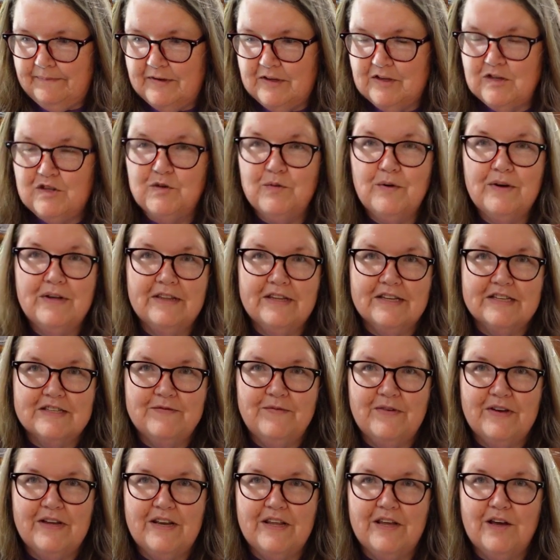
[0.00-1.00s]
doing this
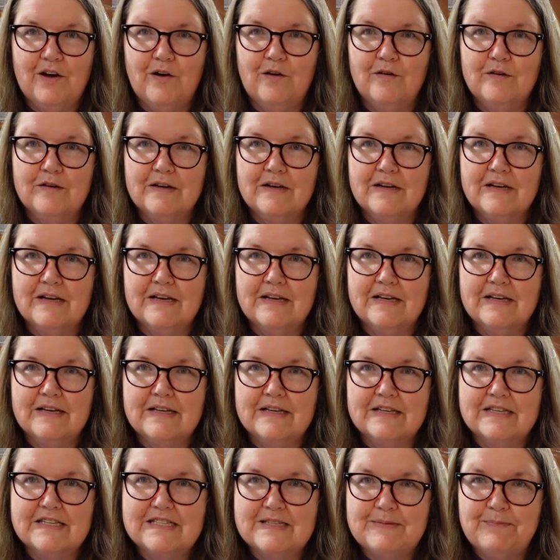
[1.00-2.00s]
video
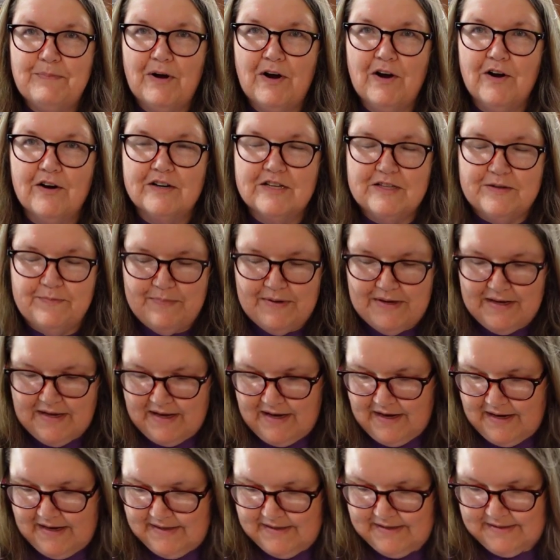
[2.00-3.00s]
sparked
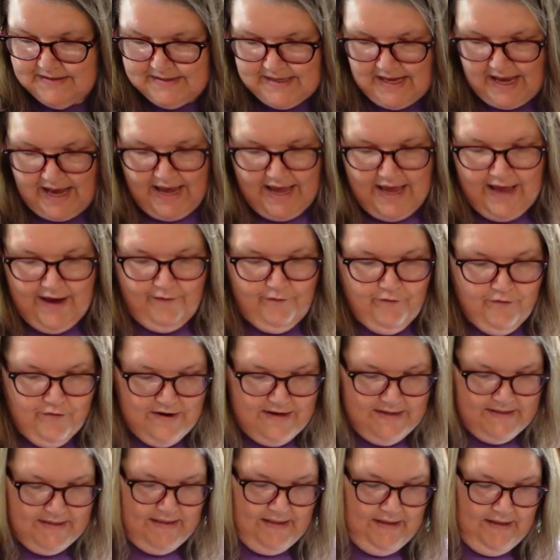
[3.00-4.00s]
because I have
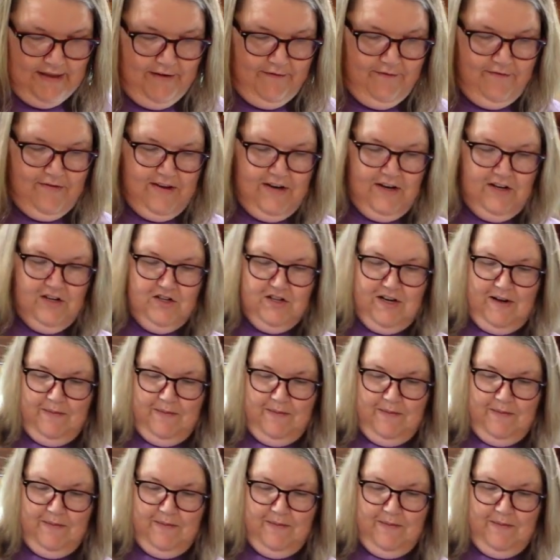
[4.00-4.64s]
recently finished